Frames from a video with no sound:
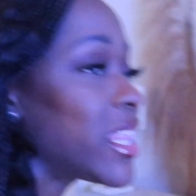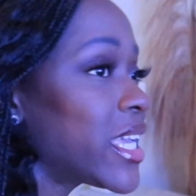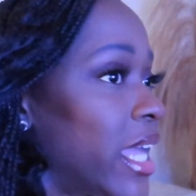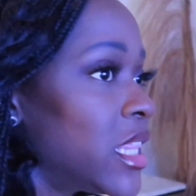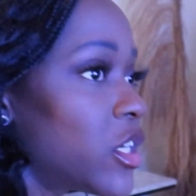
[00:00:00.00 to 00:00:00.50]
I
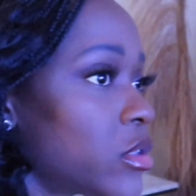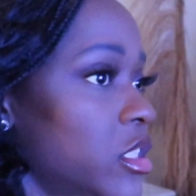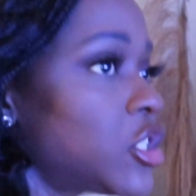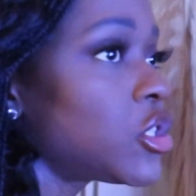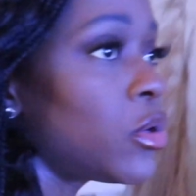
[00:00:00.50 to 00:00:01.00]
think I
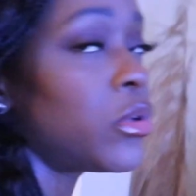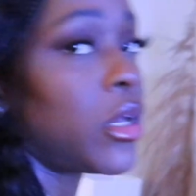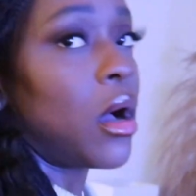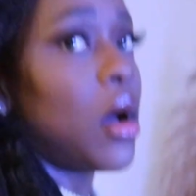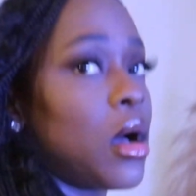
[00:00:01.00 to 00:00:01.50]
literally showed
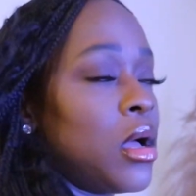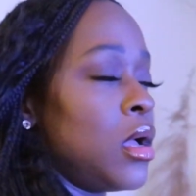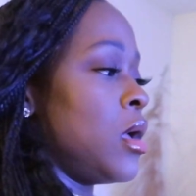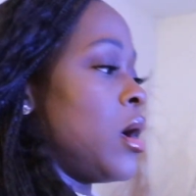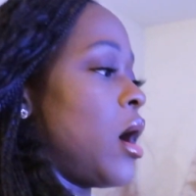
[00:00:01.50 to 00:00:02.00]
y'all
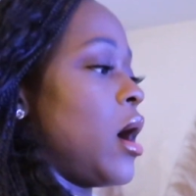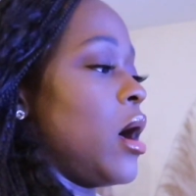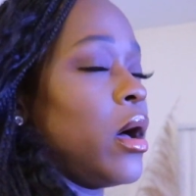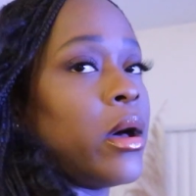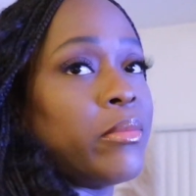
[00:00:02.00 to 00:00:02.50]

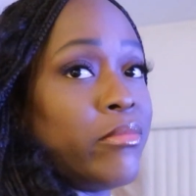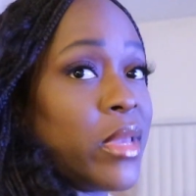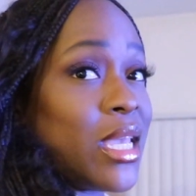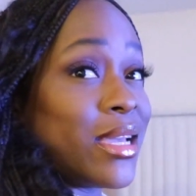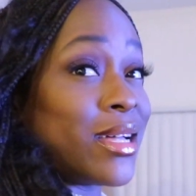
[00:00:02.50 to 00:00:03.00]
um,
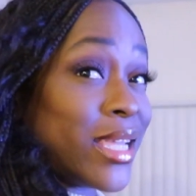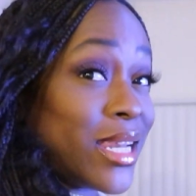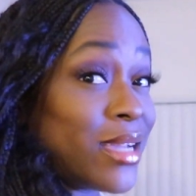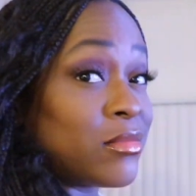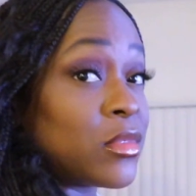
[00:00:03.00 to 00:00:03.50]
me
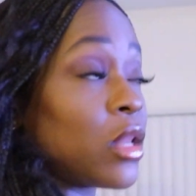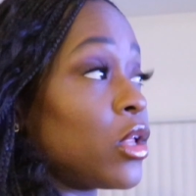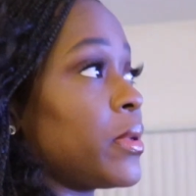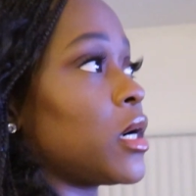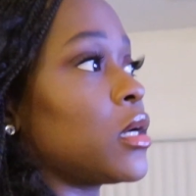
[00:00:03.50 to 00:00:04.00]
cleaning a
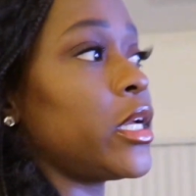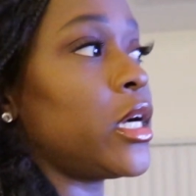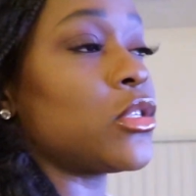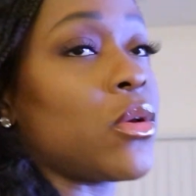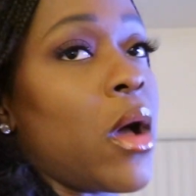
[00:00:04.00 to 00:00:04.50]
little bit
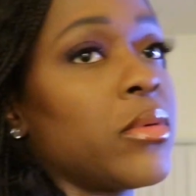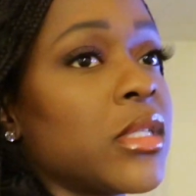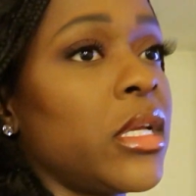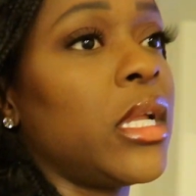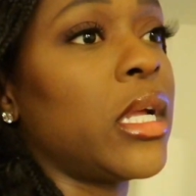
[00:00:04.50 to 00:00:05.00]
earlier. So I was
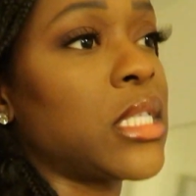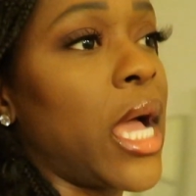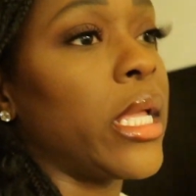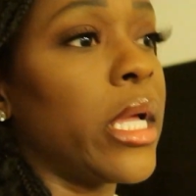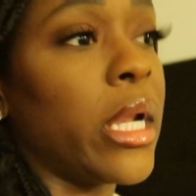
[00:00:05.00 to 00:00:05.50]
cleaning,
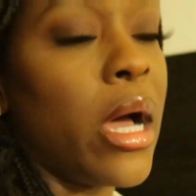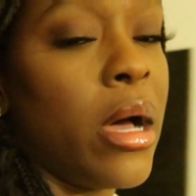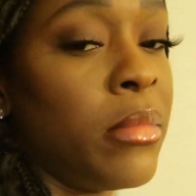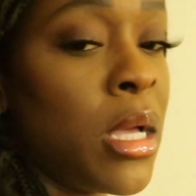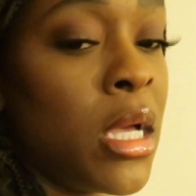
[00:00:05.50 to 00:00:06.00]
tidying
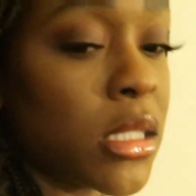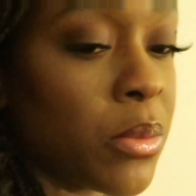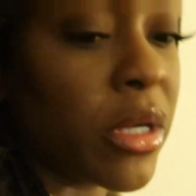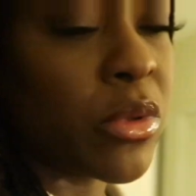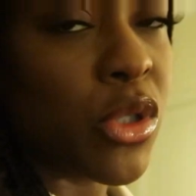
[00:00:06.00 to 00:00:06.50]
up.
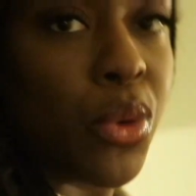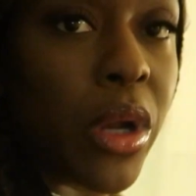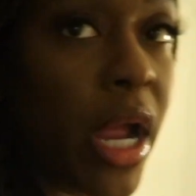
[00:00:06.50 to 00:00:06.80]
Sabrina was doing her